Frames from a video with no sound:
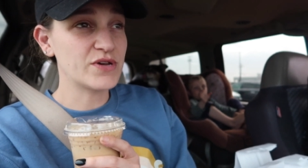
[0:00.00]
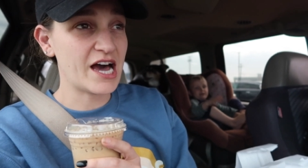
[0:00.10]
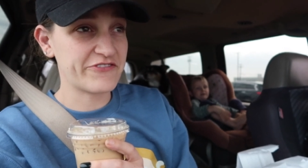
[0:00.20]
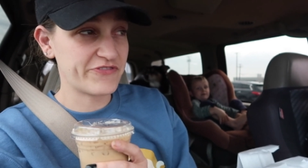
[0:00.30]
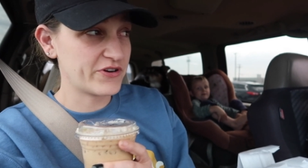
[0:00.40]
you
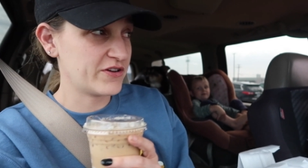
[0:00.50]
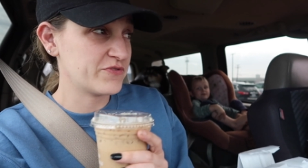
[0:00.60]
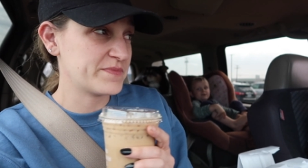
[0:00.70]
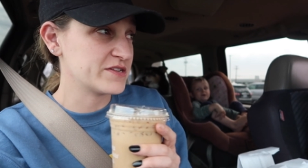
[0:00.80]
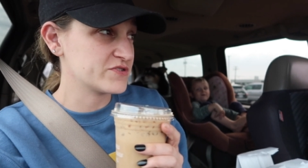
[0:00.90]
got four
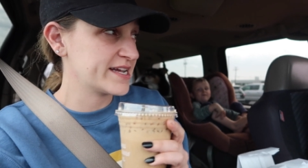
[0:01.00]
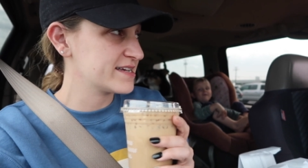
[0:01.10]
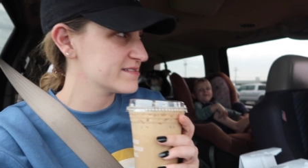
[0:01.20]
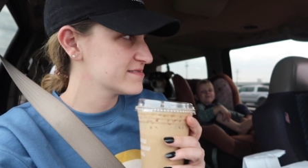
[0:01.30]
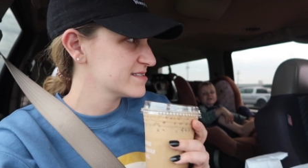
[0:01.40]
oatmeal
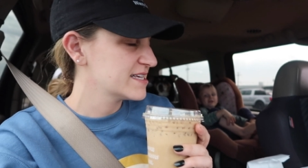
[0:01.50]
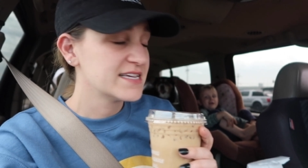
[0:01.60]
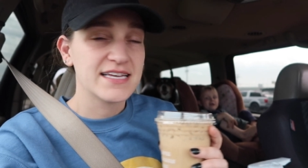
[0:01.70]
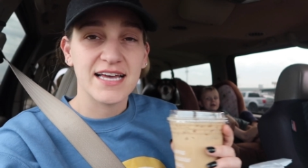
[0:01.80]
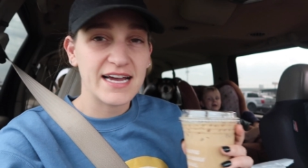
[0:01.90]
drink?
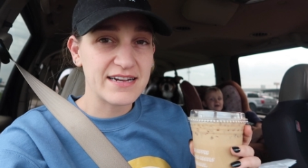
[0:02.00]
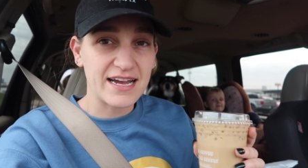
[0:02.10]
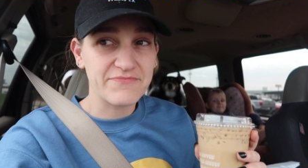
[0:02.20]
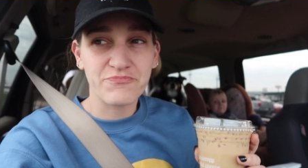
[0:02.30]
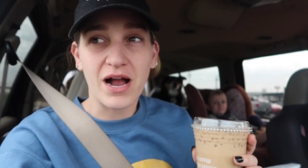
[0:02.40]

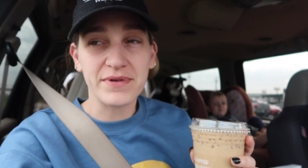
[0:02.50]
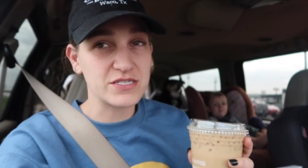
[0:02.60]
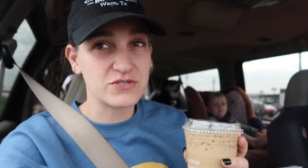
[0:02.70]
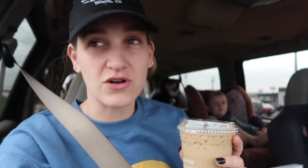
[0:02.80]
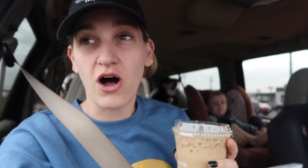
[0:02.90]
Yeah. I
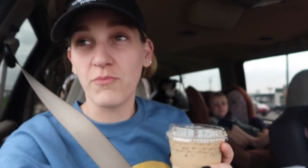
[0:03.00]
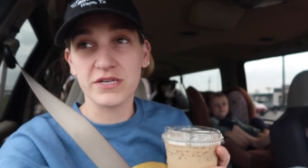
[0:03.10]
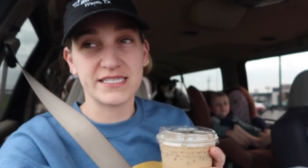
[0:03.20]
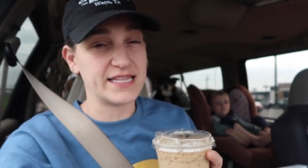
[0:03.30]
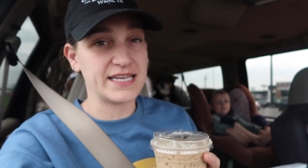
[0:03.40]
probably
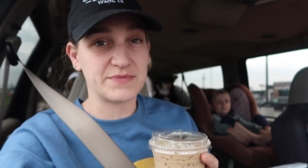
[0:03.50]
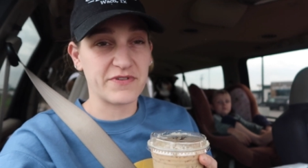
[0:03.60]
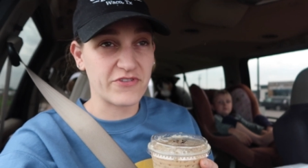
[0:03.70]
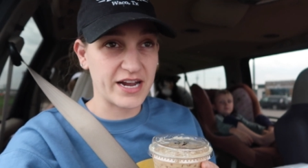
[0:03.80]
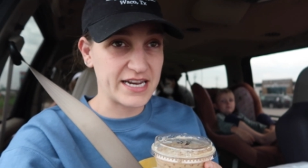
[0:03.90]
almost said this
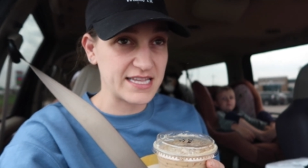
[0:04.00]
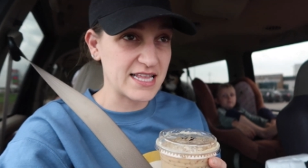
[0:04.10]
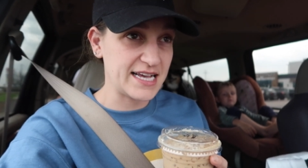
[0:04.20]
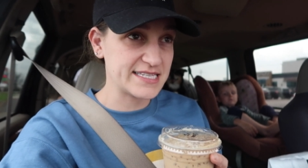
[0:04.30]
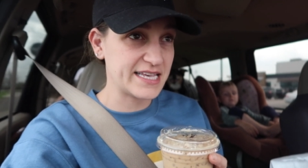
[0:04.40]
before I ended
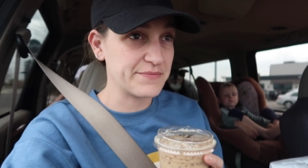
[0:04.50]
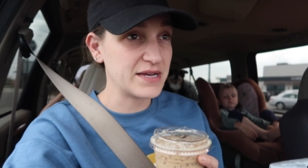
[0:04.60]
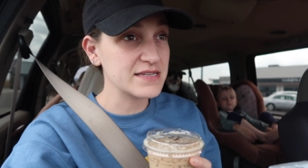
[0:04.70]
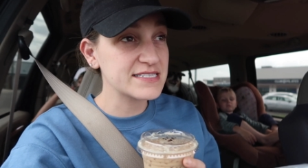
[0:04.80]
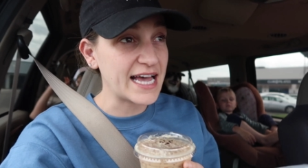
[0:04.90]
the last clip.
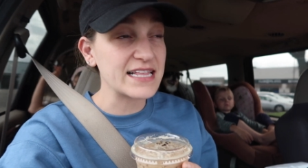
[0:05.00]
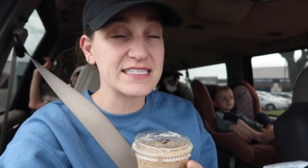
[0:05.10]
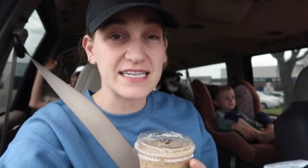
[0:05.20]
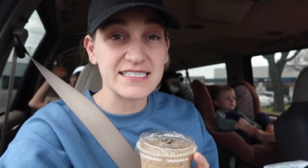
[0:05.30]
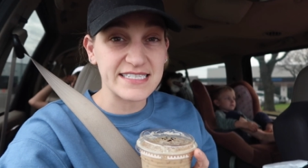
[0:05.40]

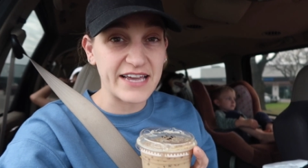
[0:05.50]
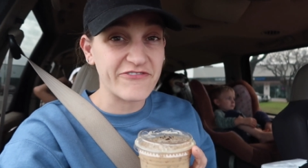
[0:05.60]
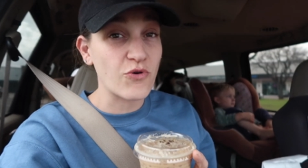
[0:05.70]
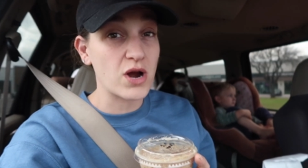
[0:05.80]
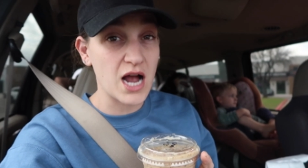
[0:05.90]
Silas doesn't say
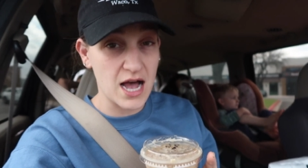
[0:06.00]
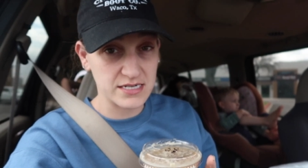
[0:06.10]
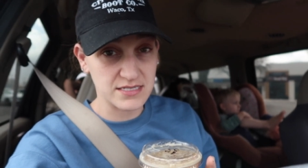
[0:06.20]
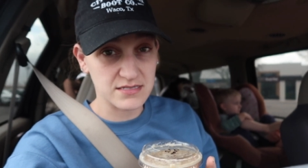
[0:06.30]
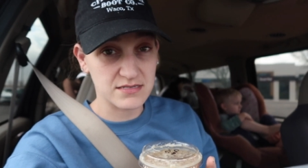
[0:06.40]
forgot.